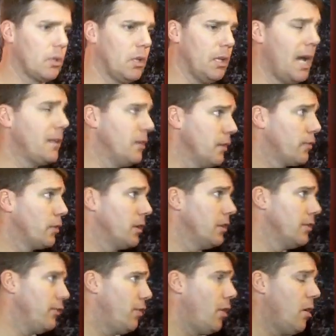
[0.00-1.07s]
look a lot different
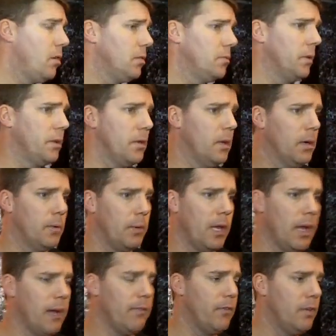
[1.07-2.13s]
in the fall when
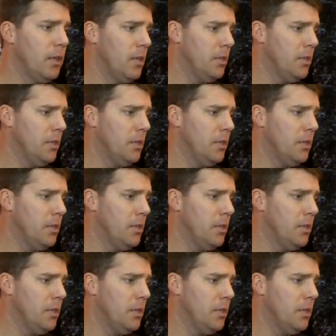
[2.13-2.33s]
we have